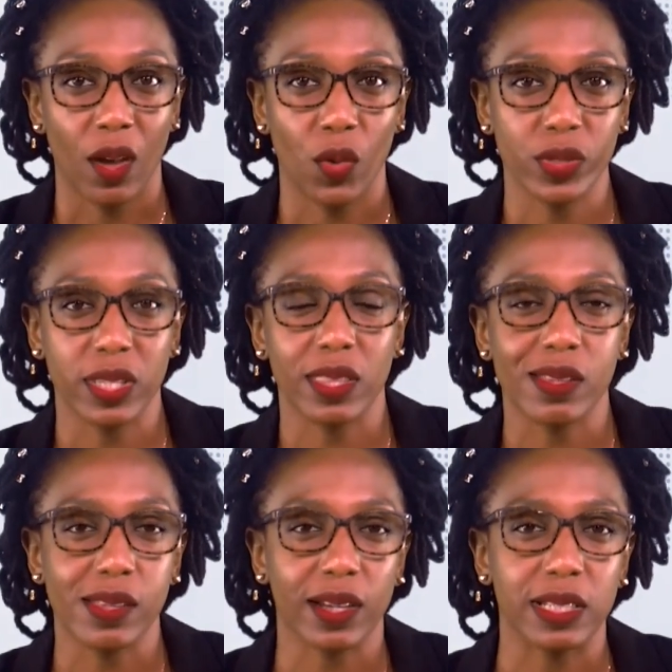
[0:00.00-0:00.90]
hosted
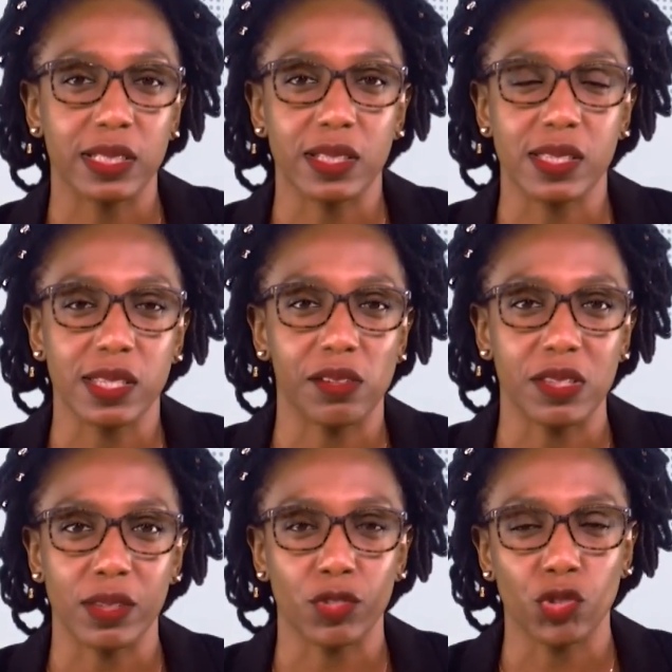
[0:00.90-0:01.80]
the second in a
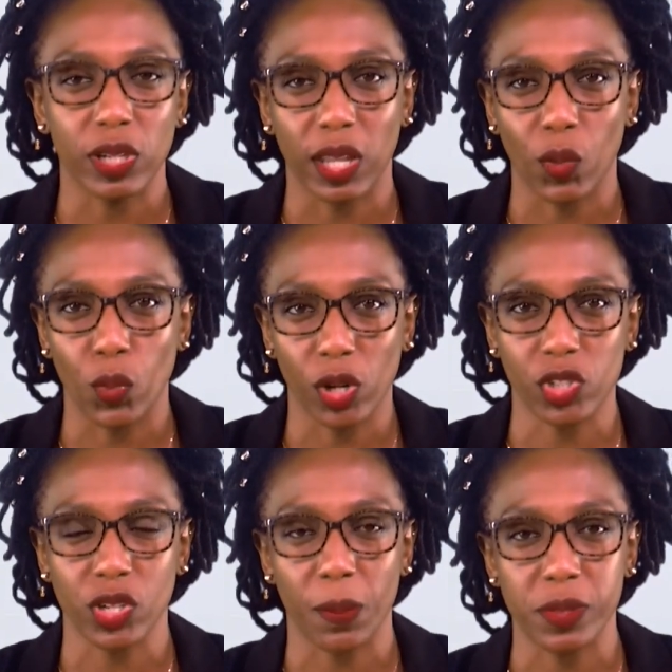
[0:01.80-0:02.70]
series of training
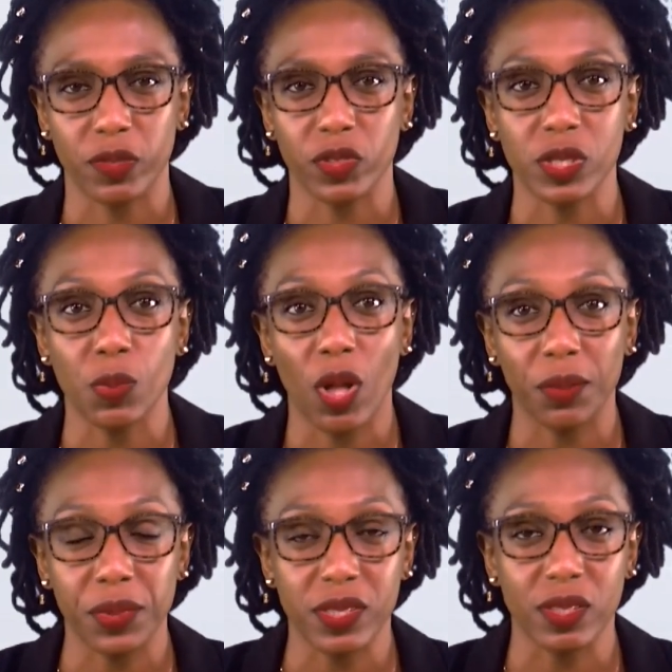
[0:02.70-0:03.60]
workshops for
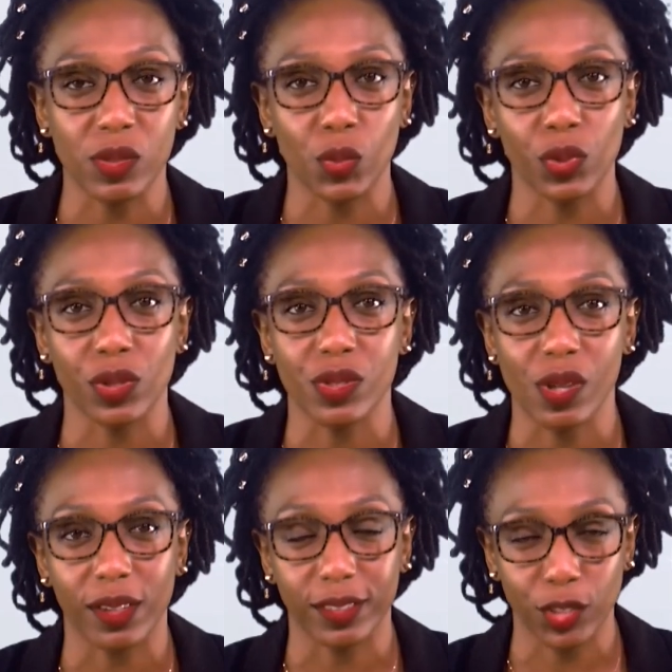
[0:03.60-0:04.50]
small business
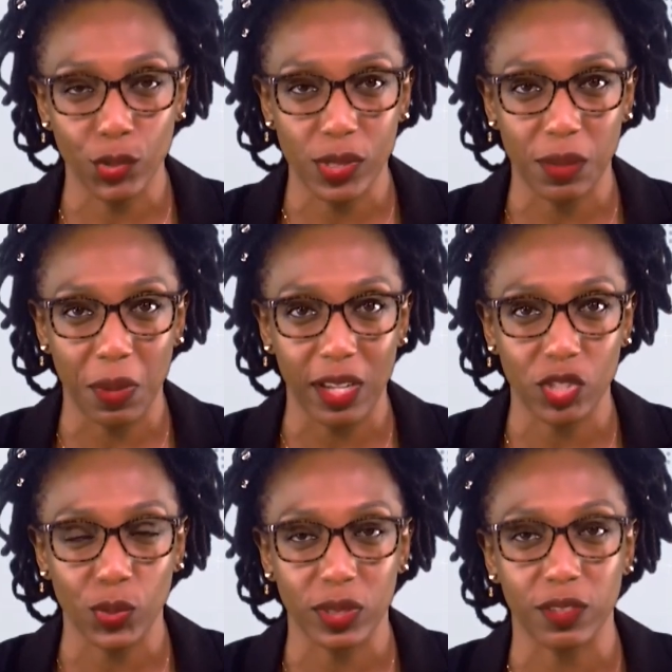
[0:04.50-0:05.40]
owners on Tuesday,
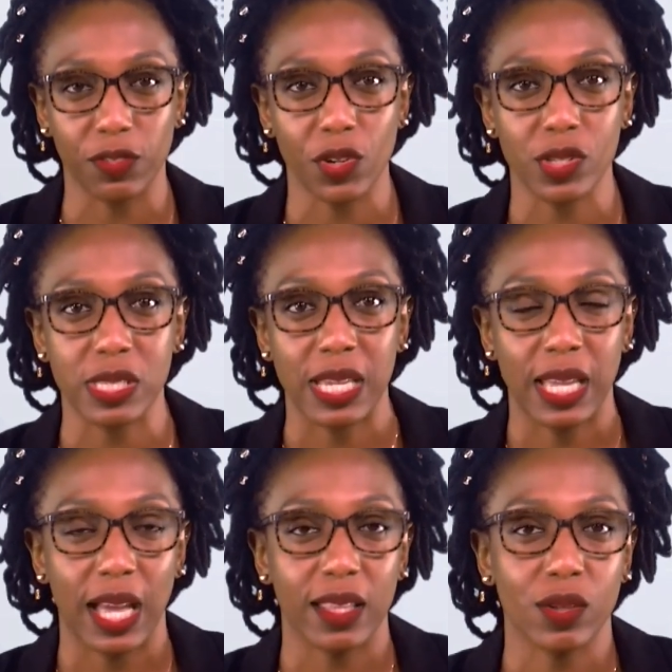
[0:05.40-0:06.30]
March
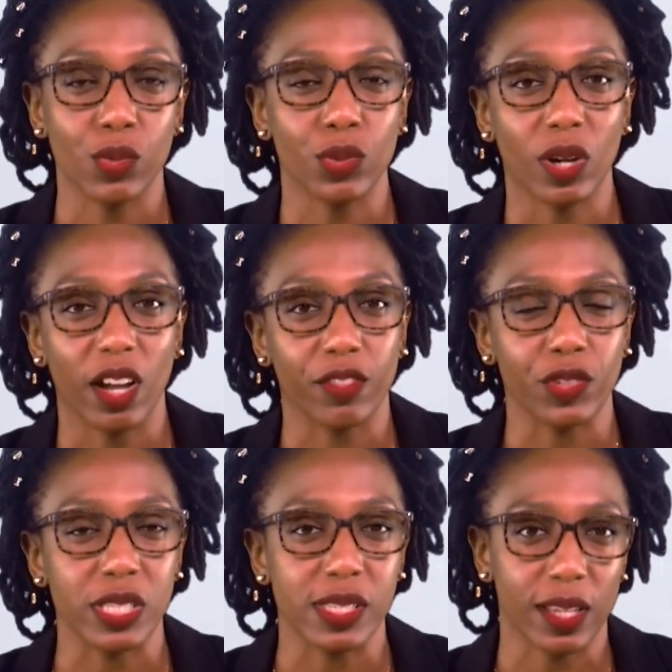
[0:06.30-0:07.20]
21st at the CUNA
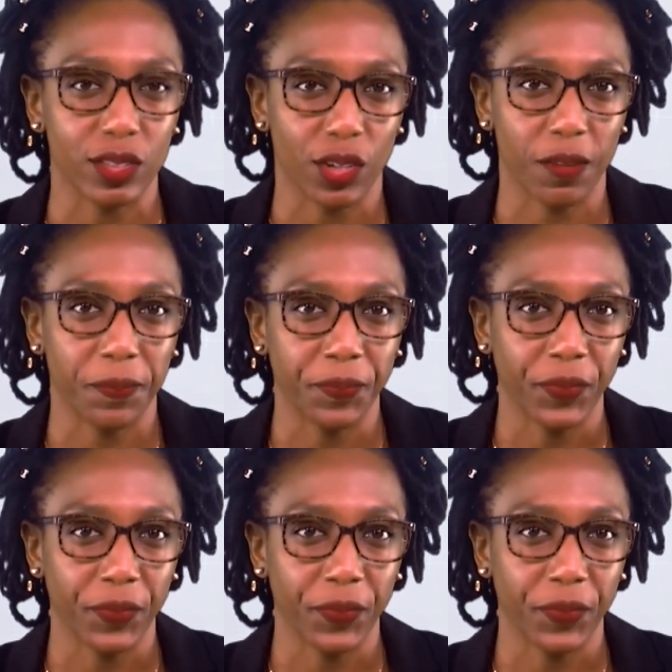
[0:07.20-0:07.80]
Conference Centre.